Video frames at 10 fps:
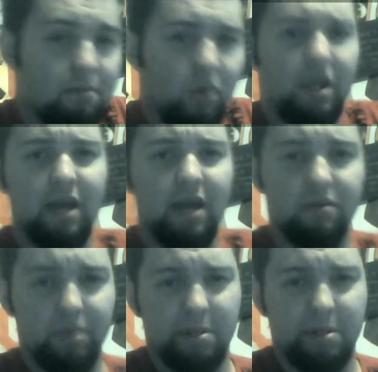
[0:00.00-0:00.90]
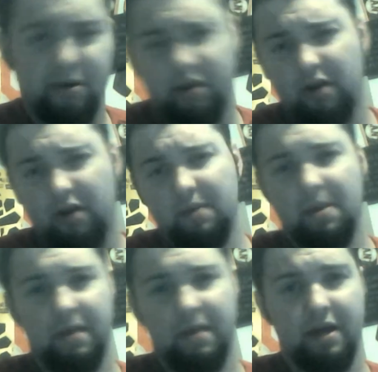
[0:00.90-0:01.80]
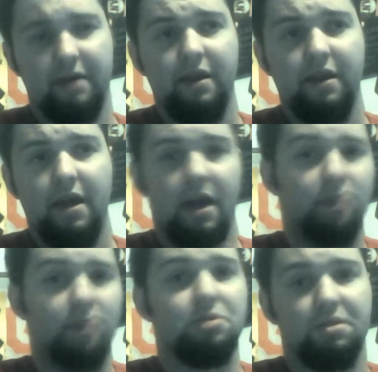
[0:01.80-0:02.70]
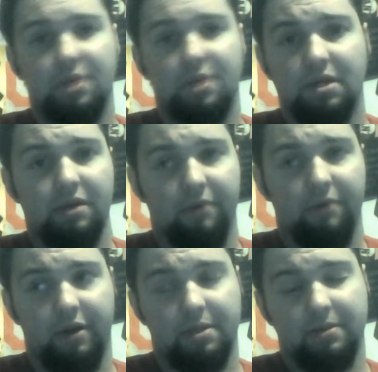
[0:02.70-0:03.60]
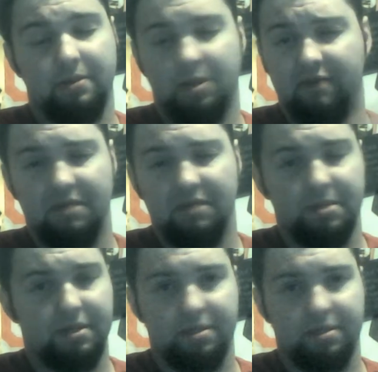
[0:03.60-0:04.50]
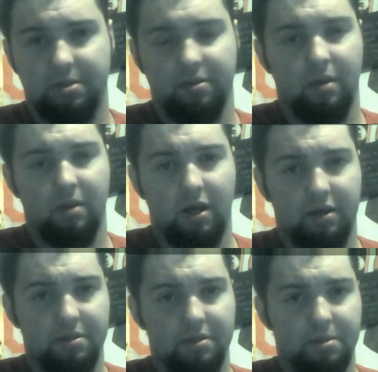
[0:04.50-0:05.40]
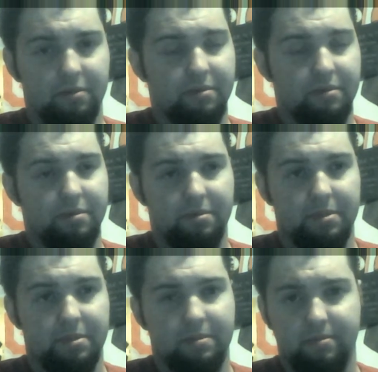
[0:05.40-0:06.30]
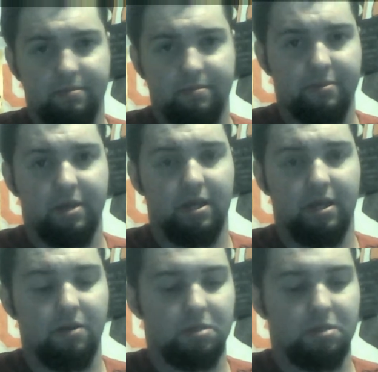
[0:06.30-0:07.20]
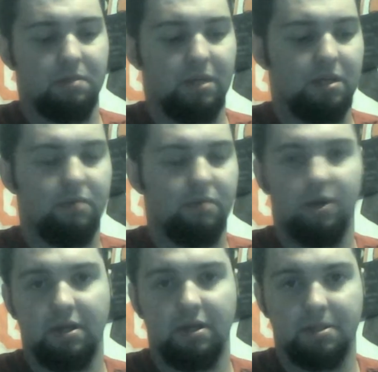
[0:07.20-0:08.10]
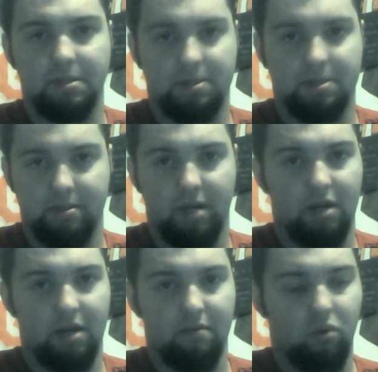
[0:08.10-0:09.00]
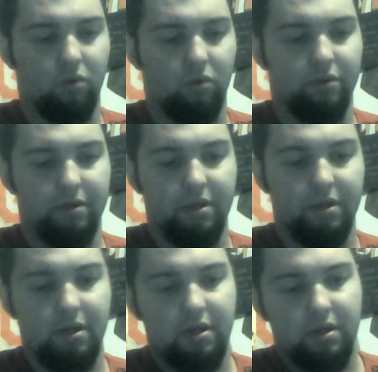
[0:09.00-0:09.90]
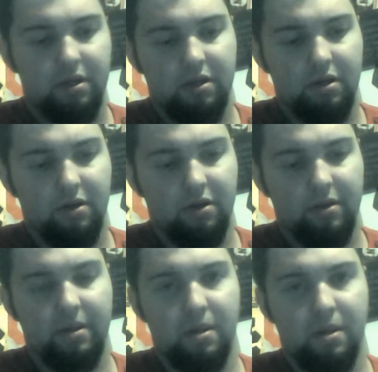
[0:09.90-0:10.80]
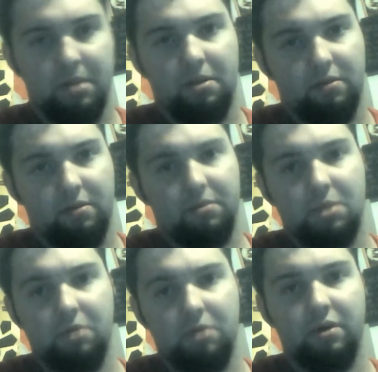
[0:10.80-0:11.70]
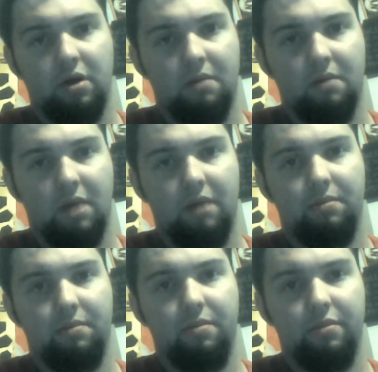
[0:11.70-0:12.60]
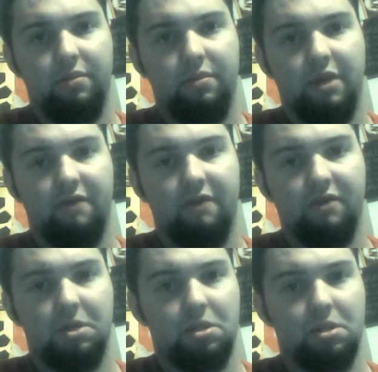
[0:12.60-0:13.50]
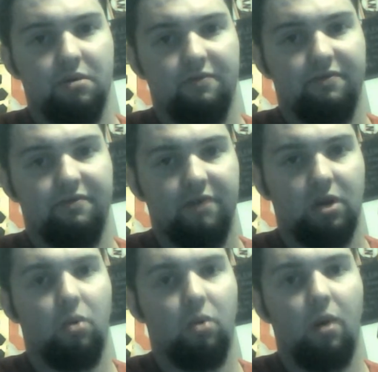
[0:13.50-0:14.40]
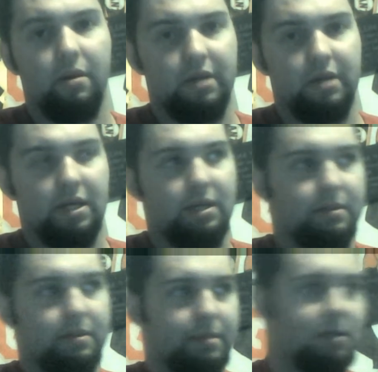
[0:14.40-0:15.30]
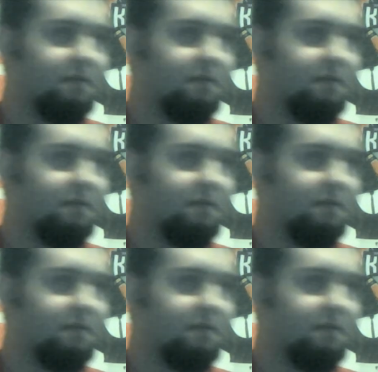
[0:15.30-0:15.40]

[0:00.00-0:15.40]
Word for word: but we had we started talking about that LGBT rights, which obviously conser- a lot of conservatives think LGBT rights is not important, you know, and then they start chewing on my definition of equality and